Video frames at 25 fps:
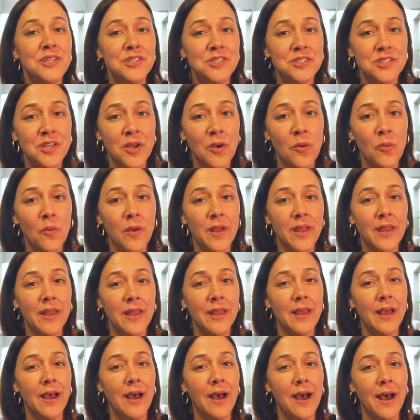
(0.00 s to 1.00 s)
So
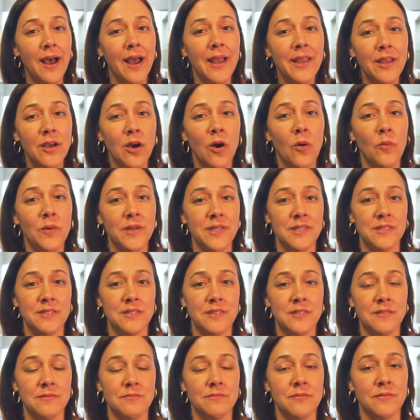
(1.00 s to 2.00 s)
I
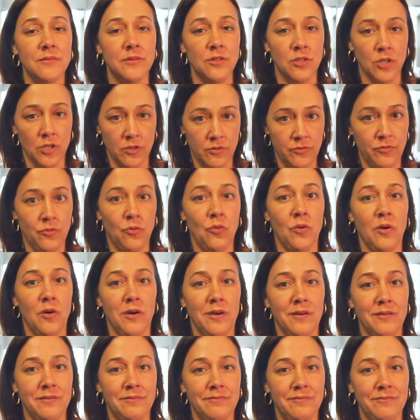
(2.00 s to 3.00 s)
always look
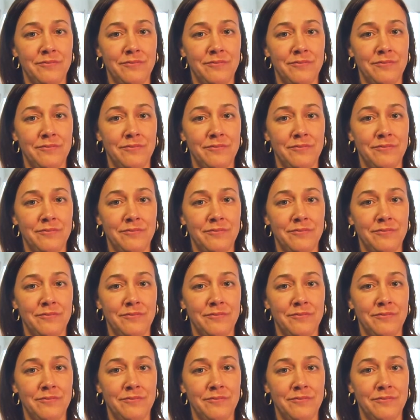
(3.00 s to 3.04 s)
for,